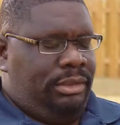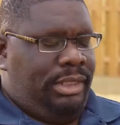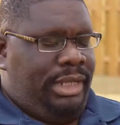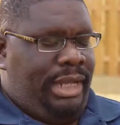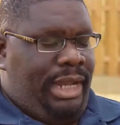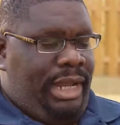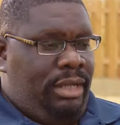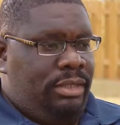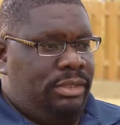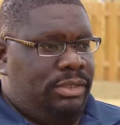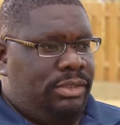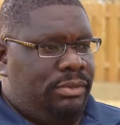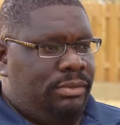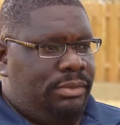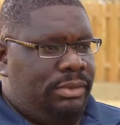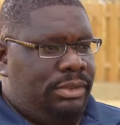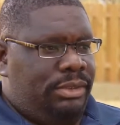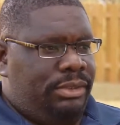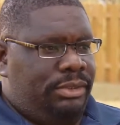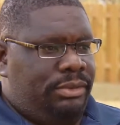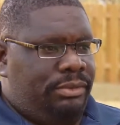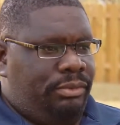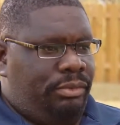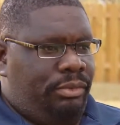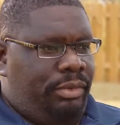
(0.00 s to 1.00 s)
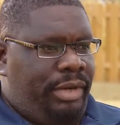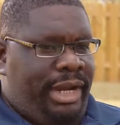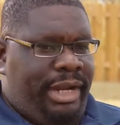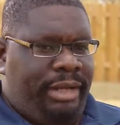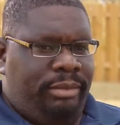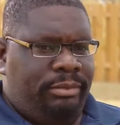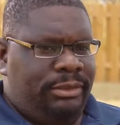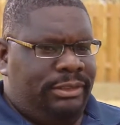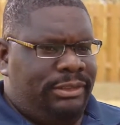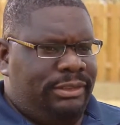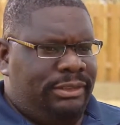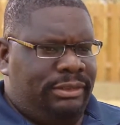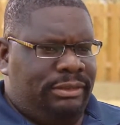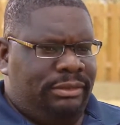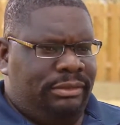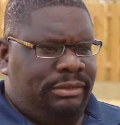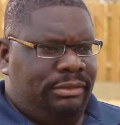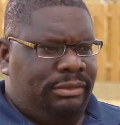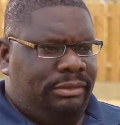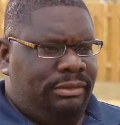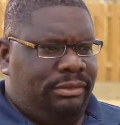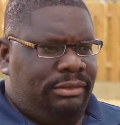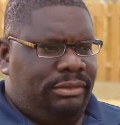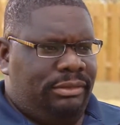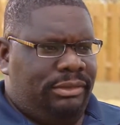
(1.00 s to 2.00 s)
The house was rambling,
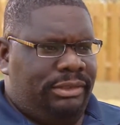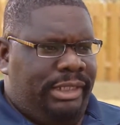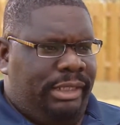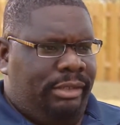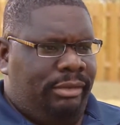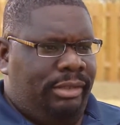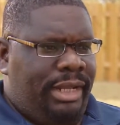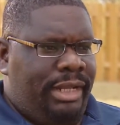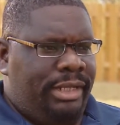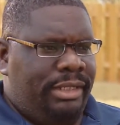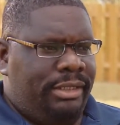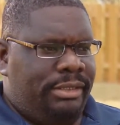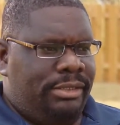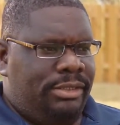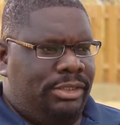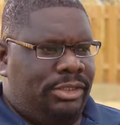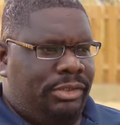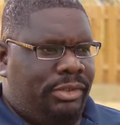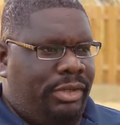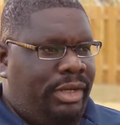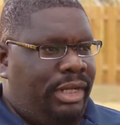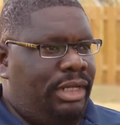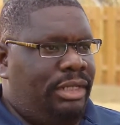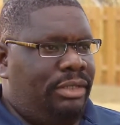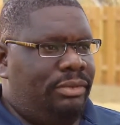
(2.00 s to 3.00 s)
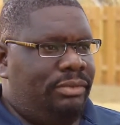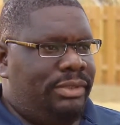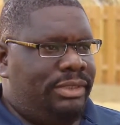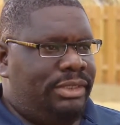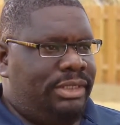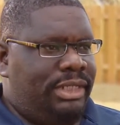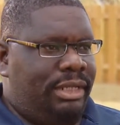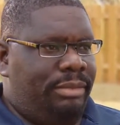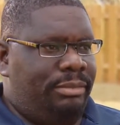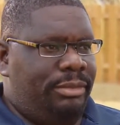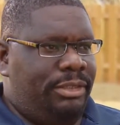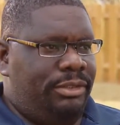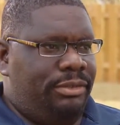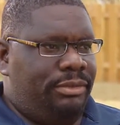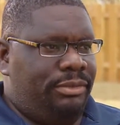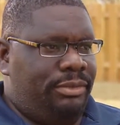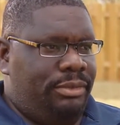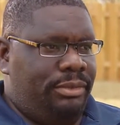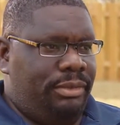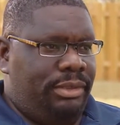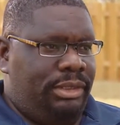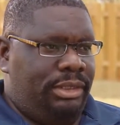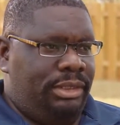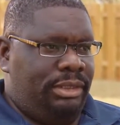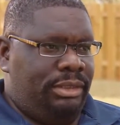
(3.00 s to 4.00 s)
sounded like a train was coming
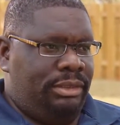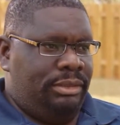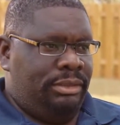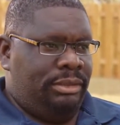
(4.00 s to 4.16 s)
through it.